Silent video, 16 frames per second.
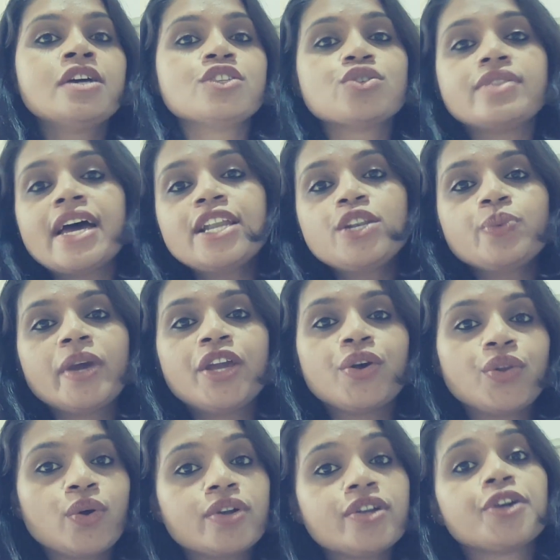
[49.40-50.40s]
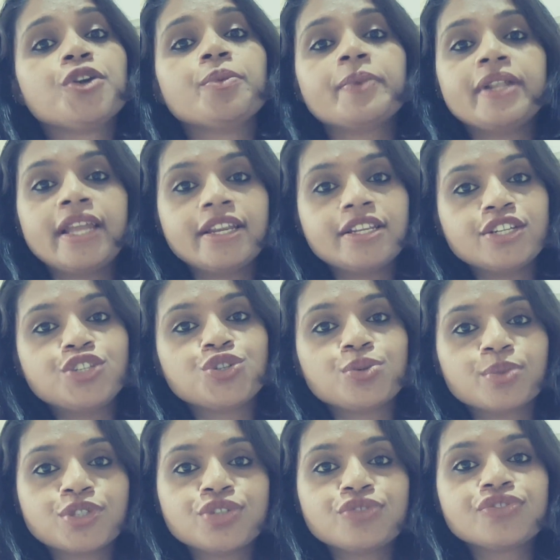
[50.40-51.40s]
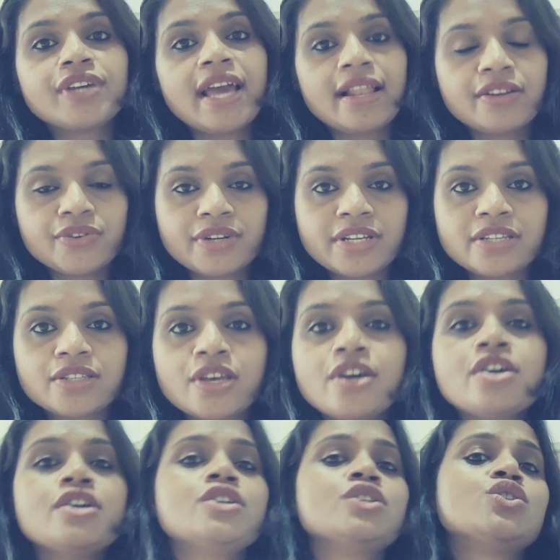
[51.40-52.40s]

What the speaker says: So that way you're not accumulating too much of calories.